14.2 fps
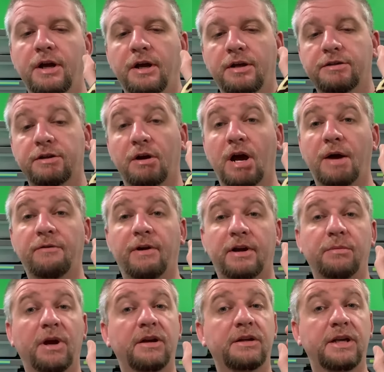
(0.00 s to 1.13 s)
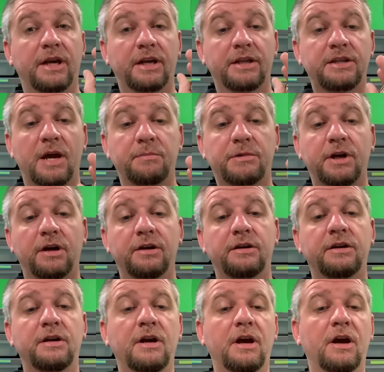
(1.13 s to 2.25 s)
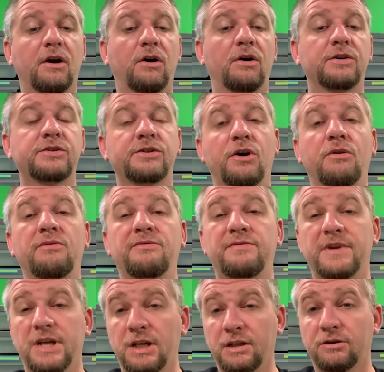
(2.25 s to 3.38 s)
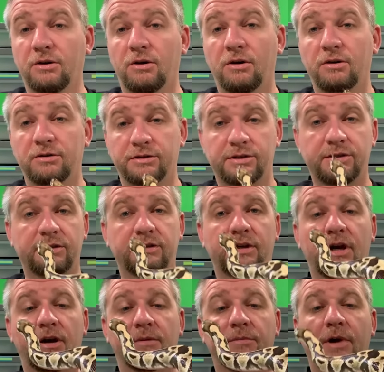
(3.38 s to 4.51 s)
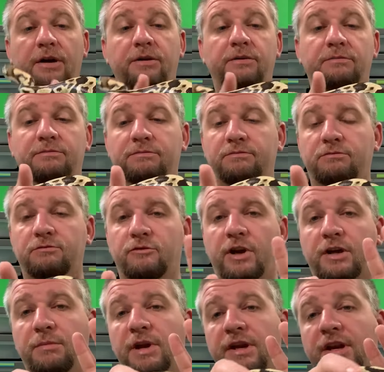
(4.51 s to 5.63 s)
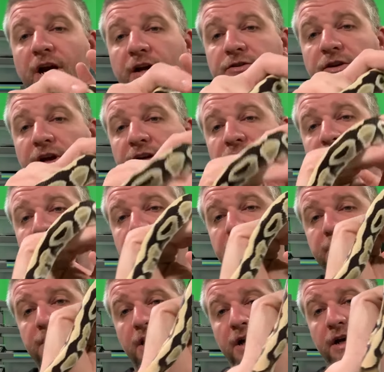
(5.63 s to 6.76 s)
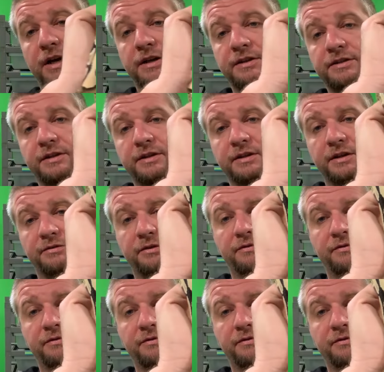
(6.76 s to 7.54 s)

So I recommend getting a temp gun. Also, feeding tongs. I'd recommend not trying to feed these guys if you're